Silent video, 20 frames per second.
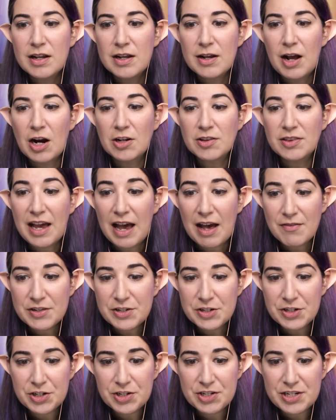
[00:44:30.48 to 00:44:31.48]
our
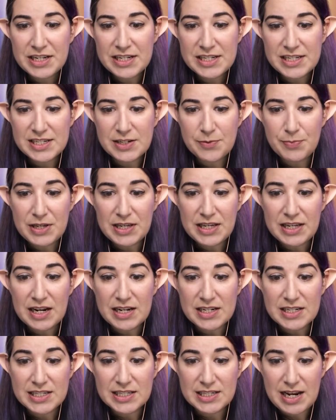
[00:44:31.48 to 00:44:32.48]
lavender needs to be a
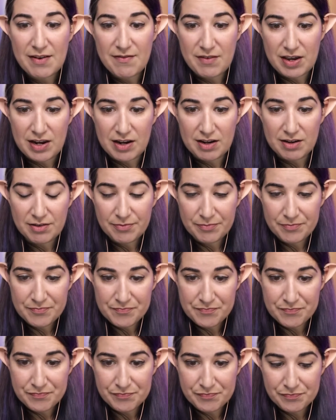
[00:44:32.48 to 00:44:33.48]
7,
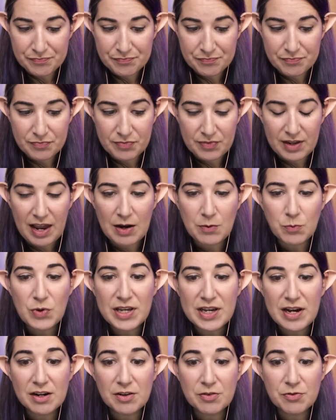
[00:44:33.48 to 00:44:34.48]
and we
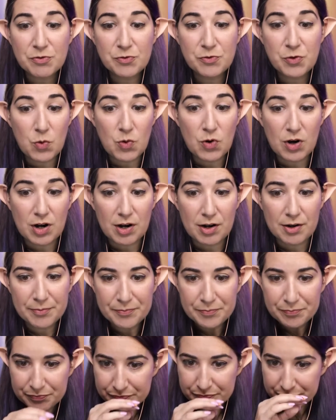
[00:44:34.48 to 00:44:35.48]
got a 4,
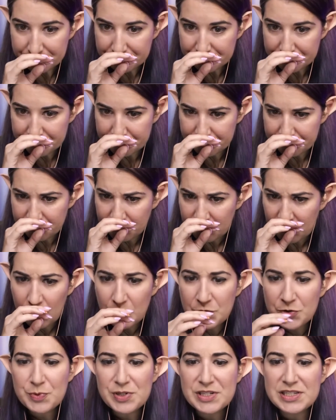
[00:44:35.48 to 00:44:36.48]

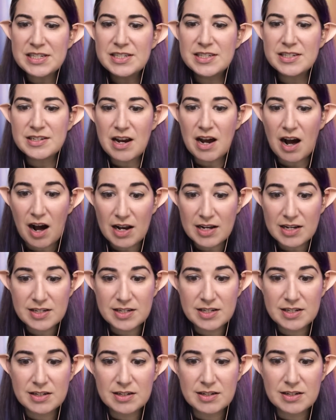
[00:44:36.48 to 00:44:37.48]
which means it's
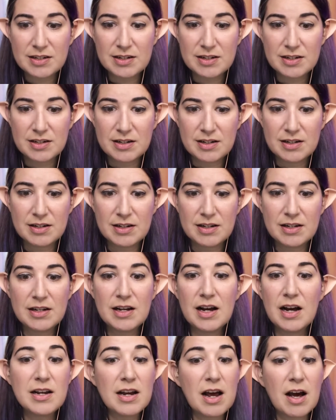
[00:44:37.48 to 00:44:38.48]
not
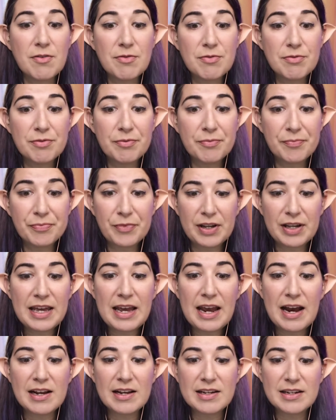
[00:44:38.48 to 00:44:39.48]
enough.
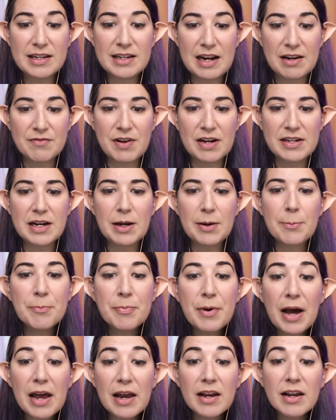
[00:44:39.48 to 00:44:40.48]
Can't find it.
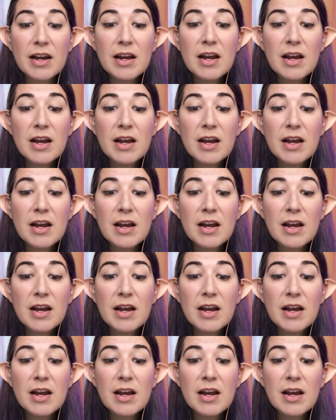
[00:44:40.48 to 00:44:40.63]
But